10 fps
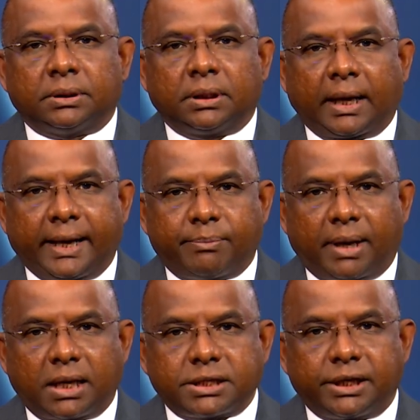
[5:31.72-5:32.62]
I am
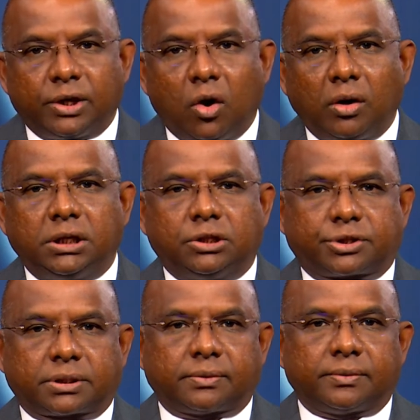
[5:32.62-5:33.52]
under no
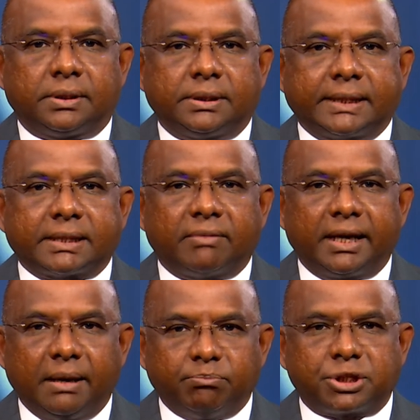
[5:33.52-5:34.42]
illusion that our
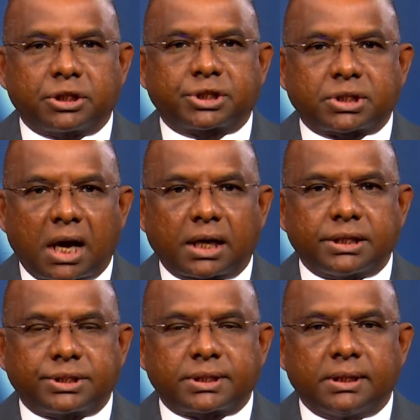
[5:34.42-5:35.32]
ambitious
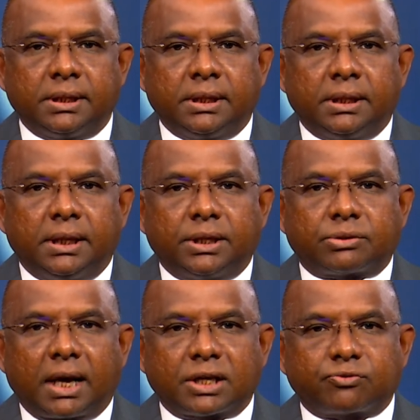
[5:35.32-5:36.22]
targets and
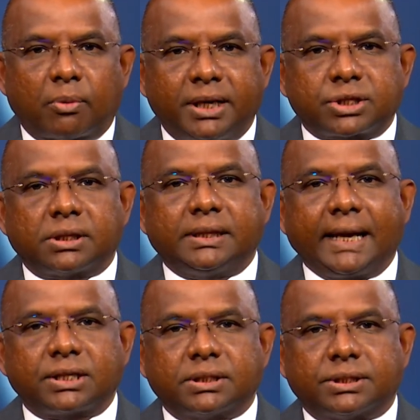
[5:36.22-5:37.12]
transformational
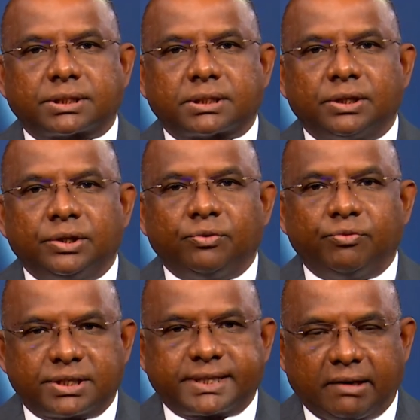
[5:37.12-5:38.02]
actions
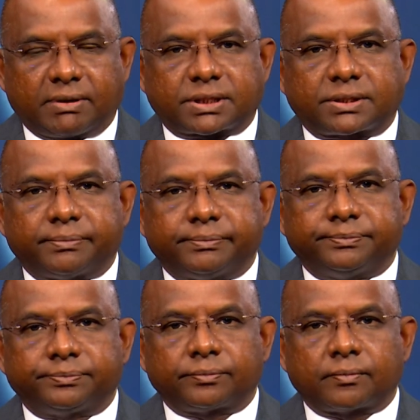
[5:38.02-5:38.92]
will save us.
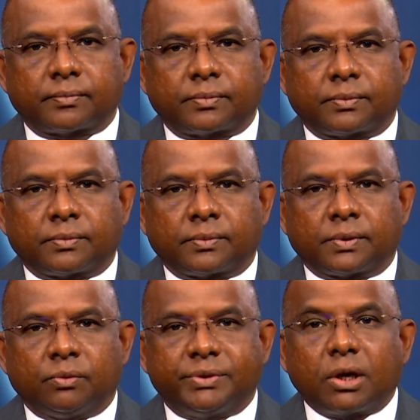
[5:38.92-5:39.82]

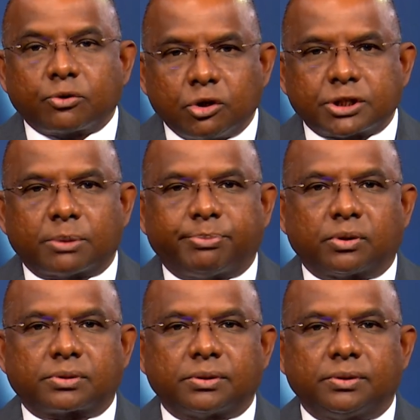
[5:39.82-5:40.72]
Without your
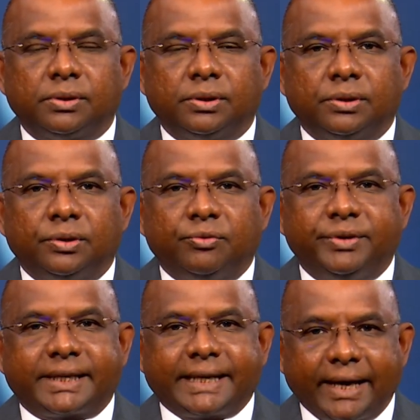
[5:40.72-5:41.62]
support, we
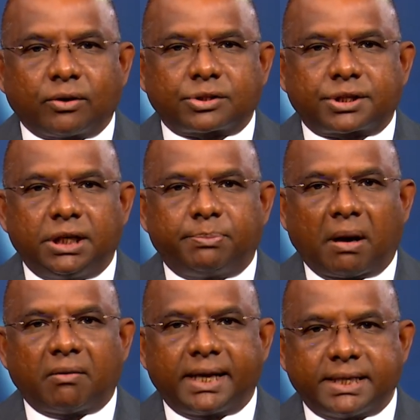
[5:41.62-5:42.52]
cannot keep
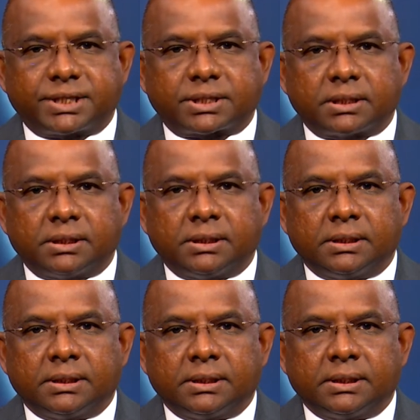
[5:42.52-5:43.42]
our heads
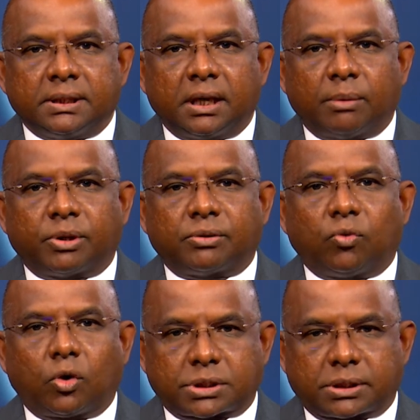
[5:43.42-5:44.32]
above the
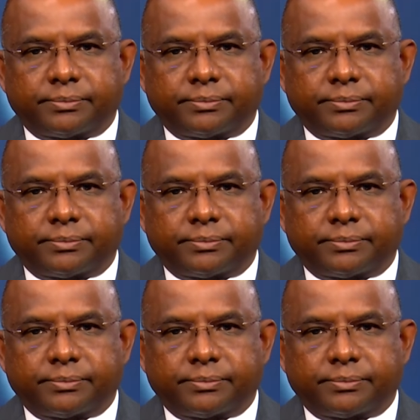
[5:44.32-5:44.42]
water.